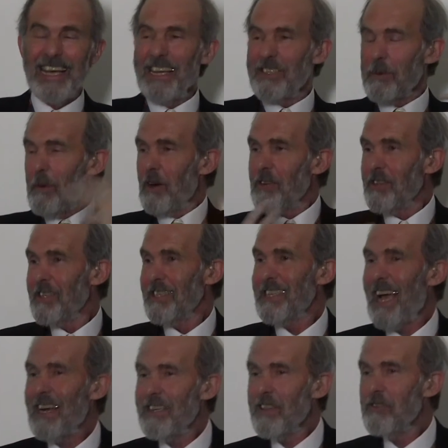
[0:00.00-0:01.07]
Democritus
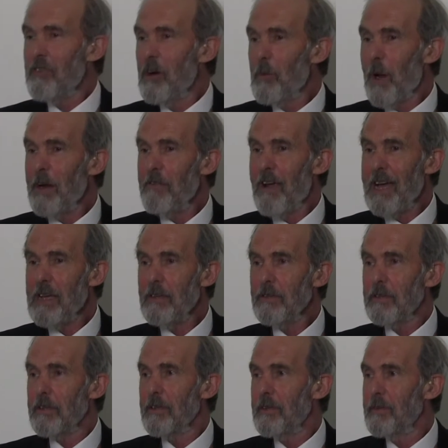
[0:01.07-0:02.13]
had it the wrong way around.